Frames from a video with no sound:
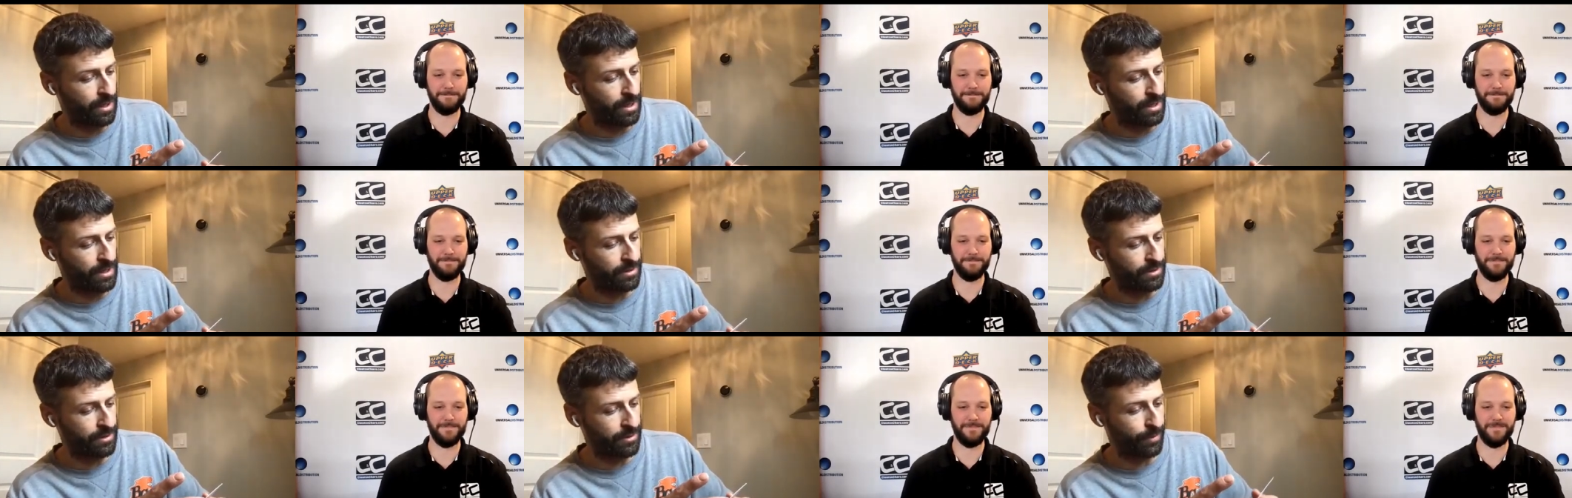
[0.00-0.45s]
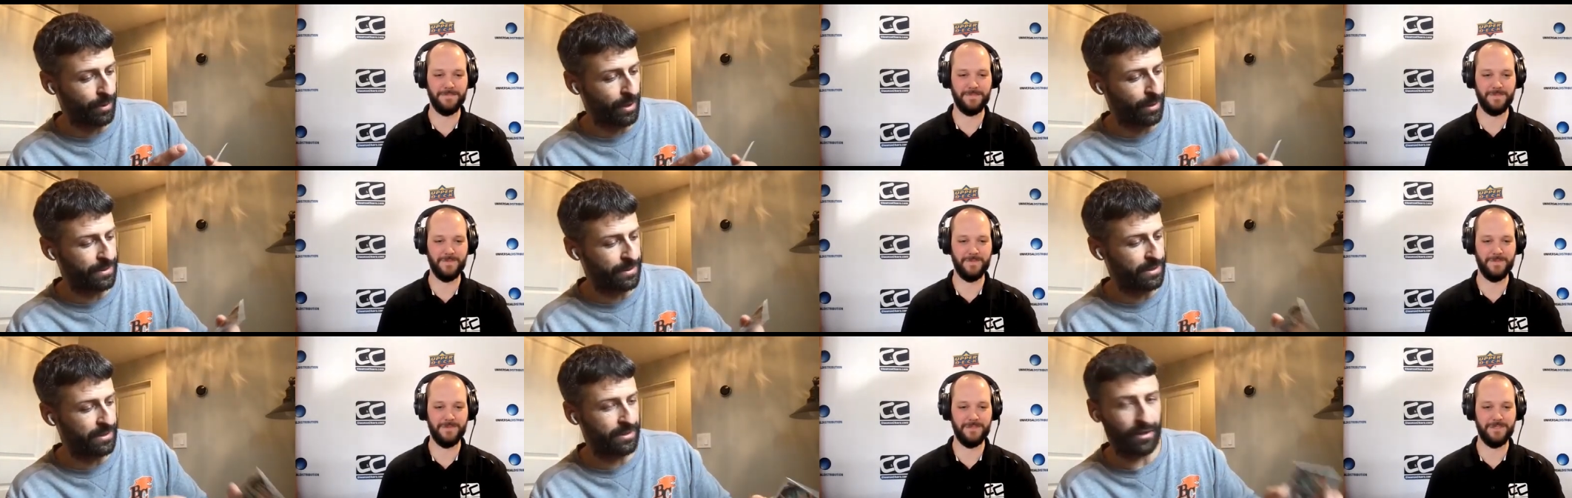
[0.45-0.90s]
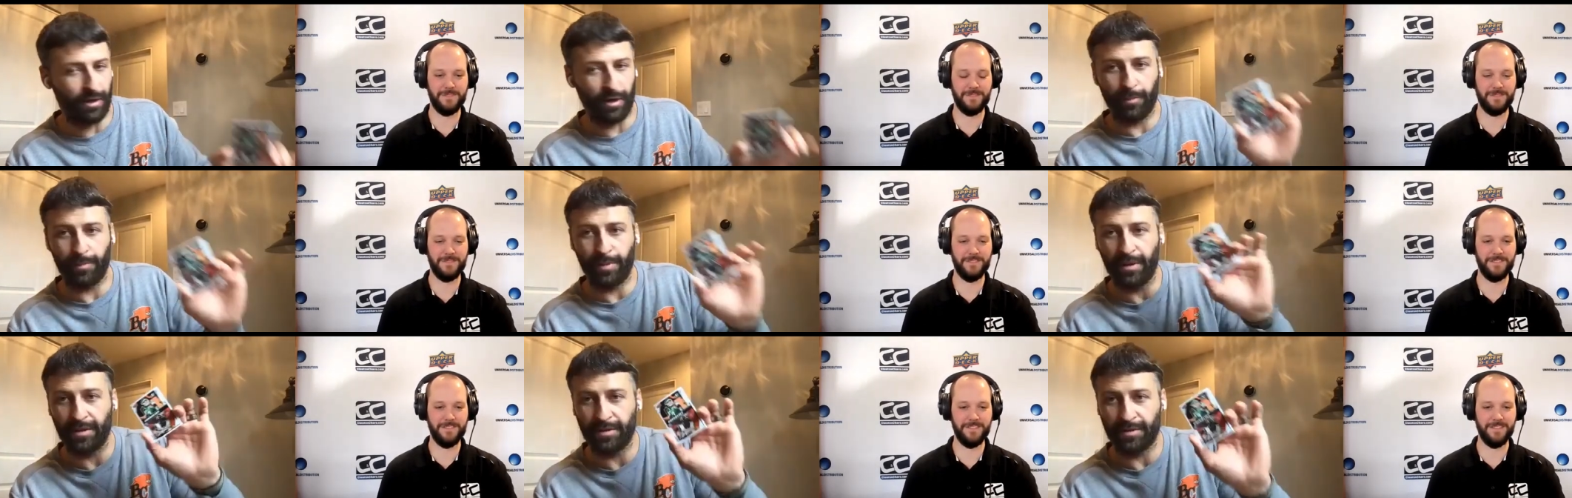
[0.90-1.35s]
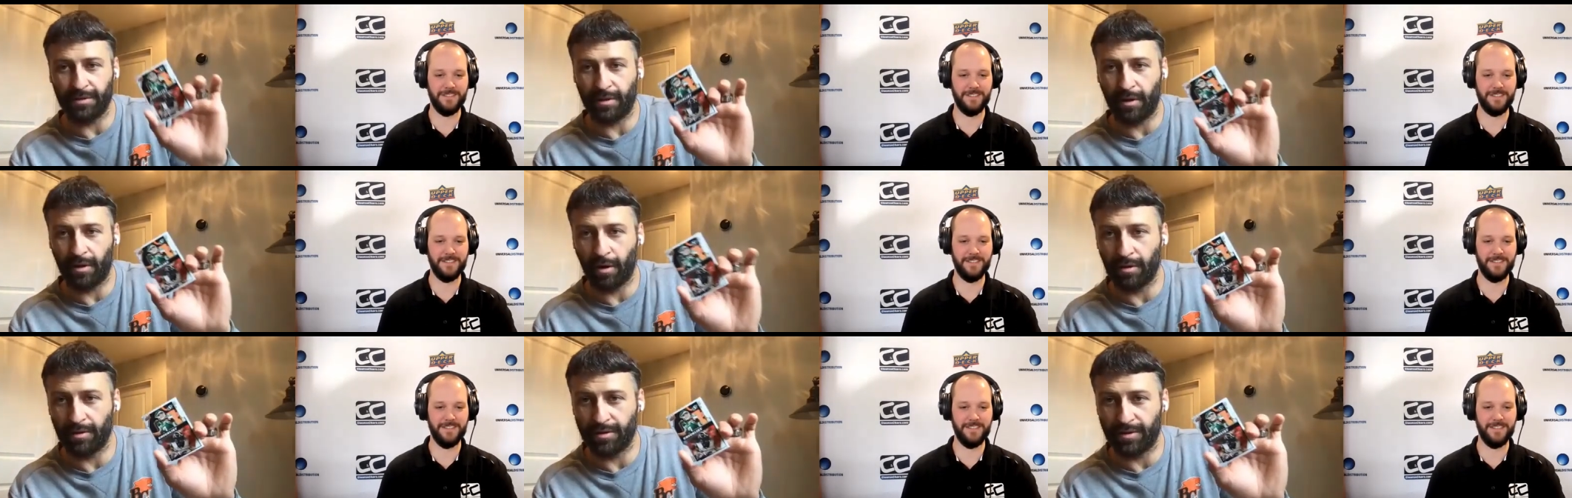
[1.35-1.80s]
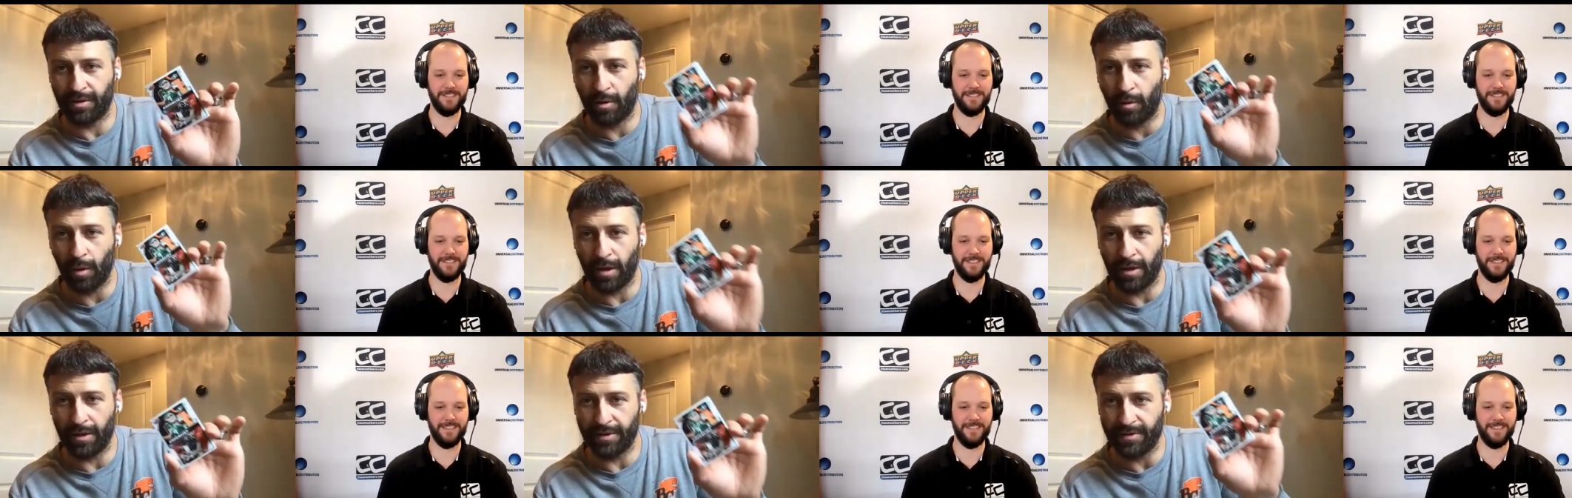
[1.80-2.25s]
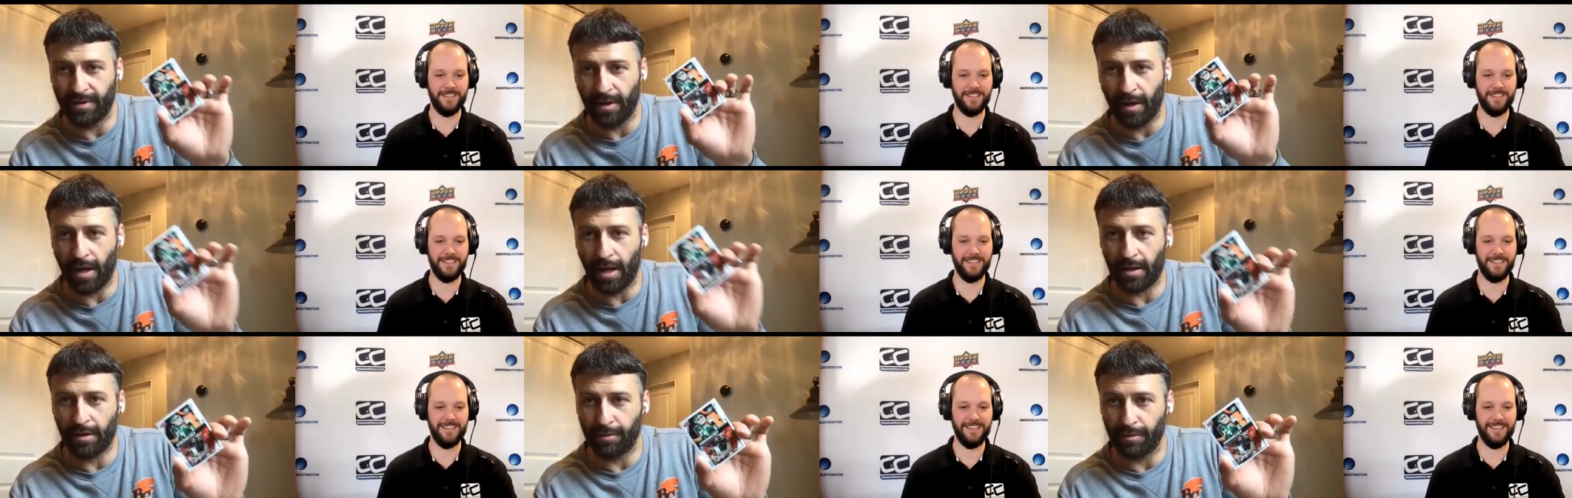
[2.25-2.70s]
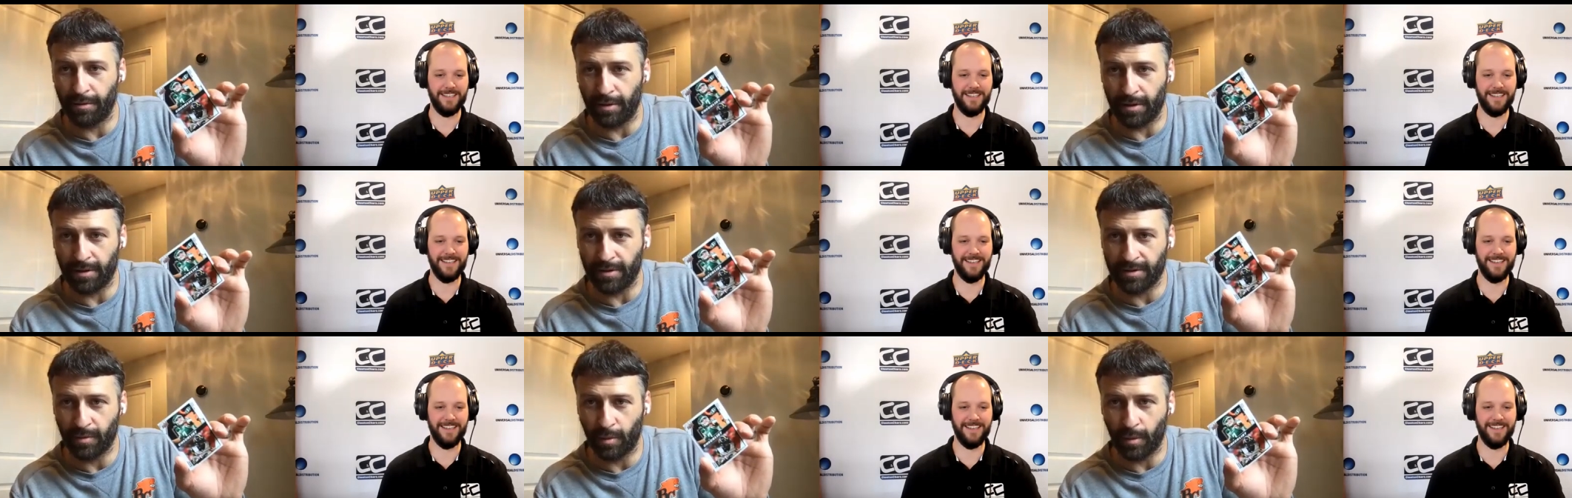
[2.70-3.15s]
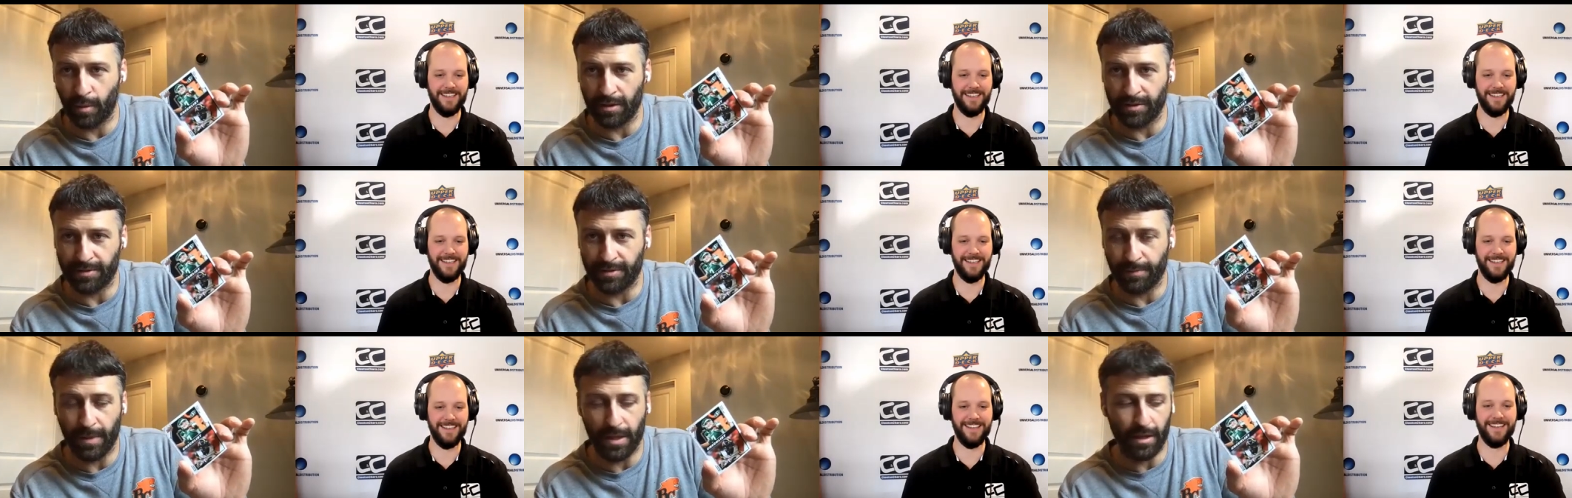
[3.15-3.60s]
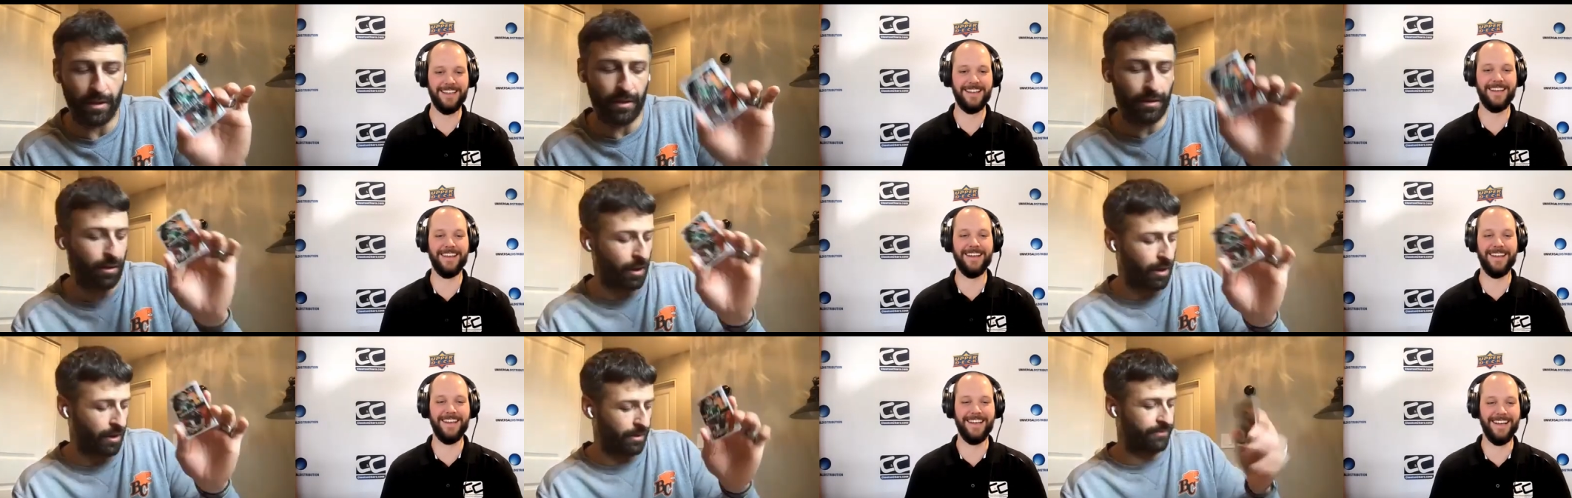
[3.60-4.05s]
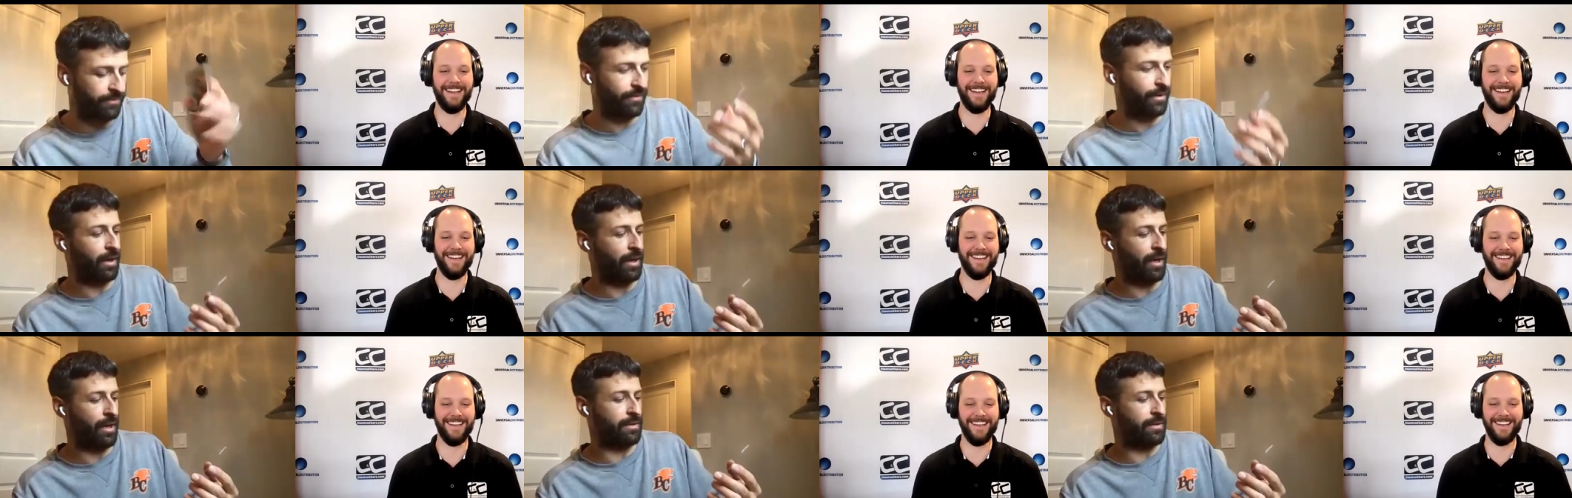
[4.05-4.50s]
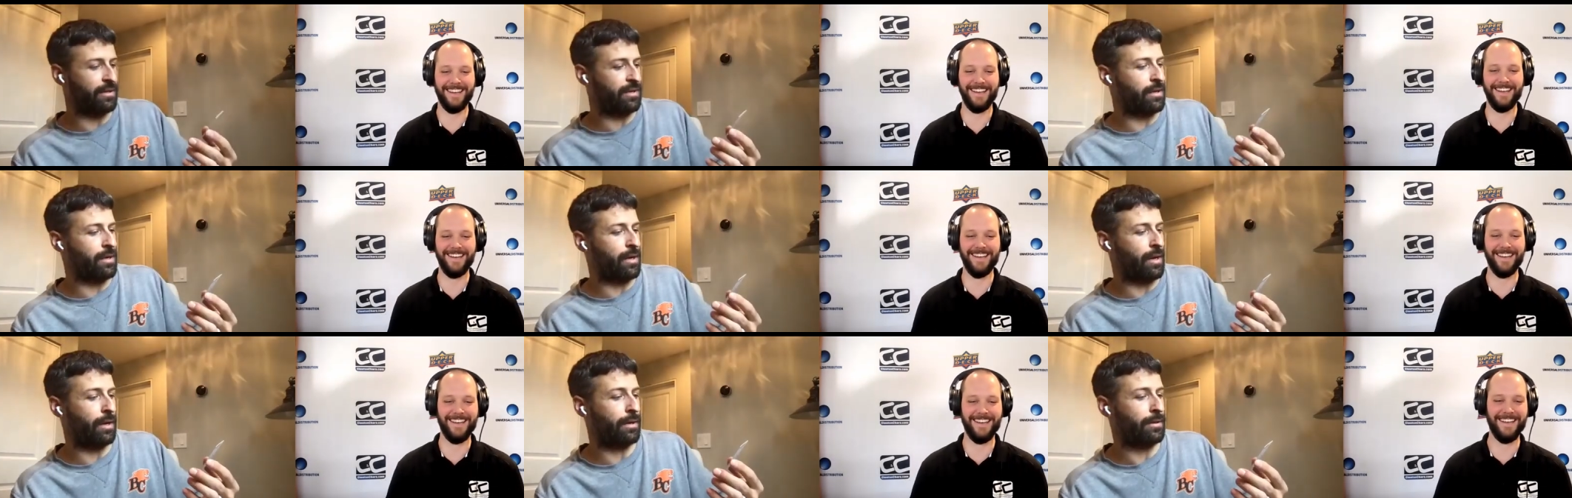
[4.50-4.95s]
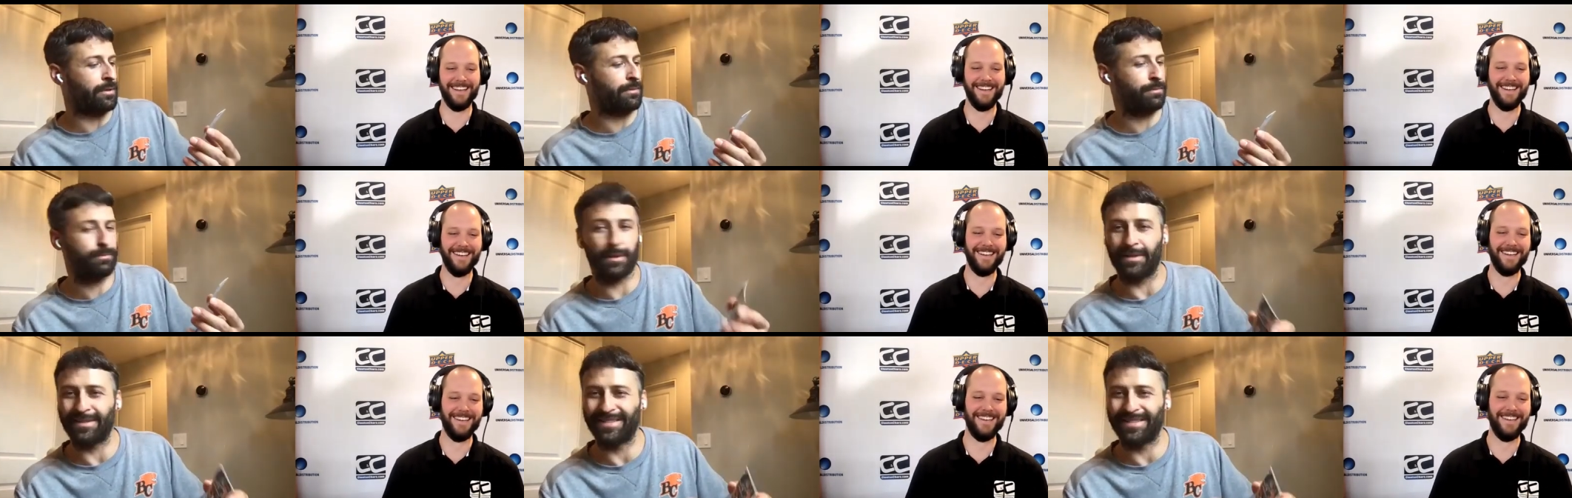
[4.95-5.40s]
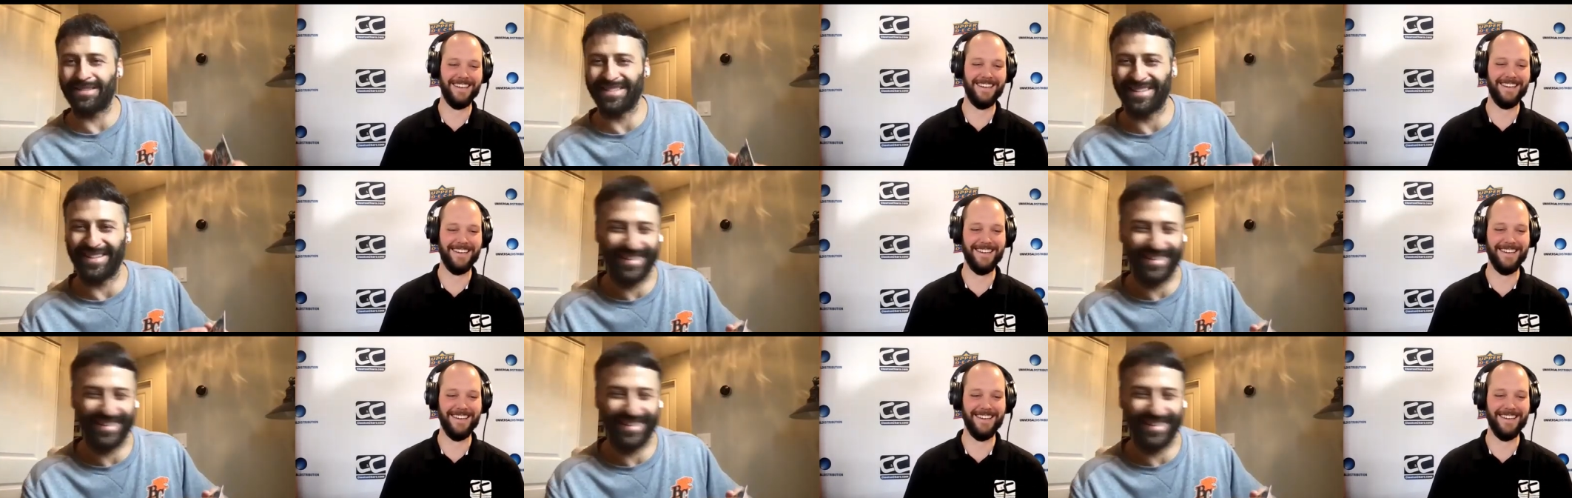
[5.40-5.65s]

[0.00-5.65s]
Speaker 1: uh, you probably didn't open cards quite as accurately as well as me, if I had to guess. But